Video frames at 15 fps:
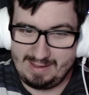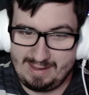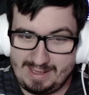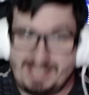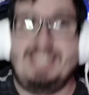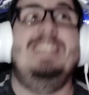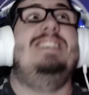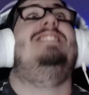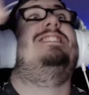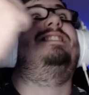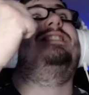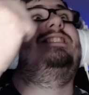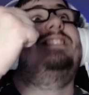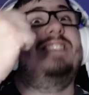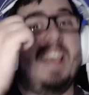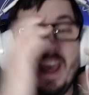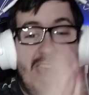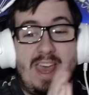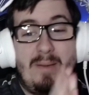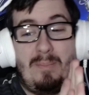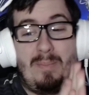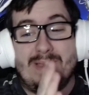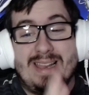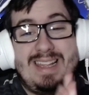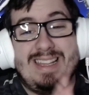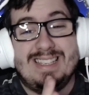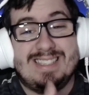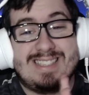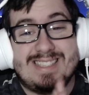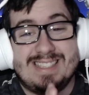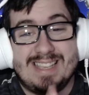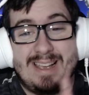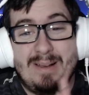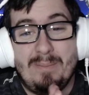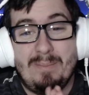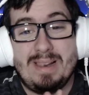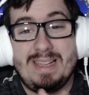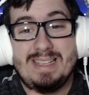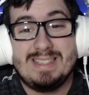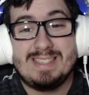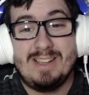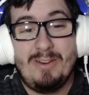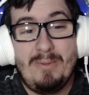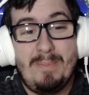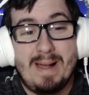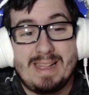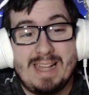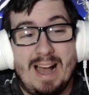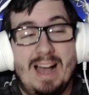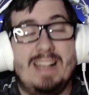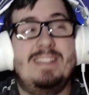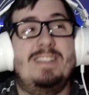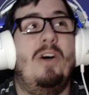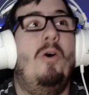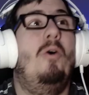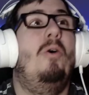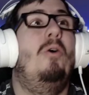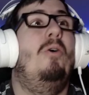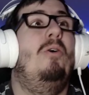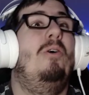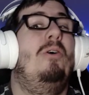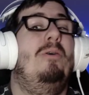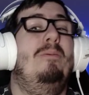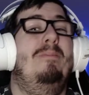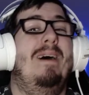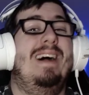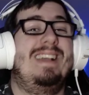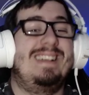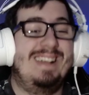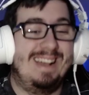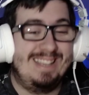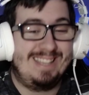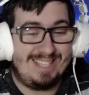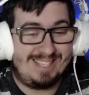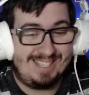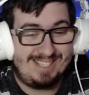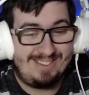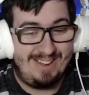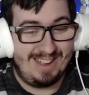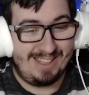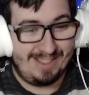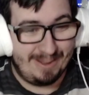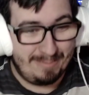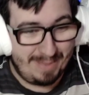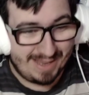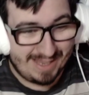Yes! Please! Please! Oh my god! Oh my god, this is going to be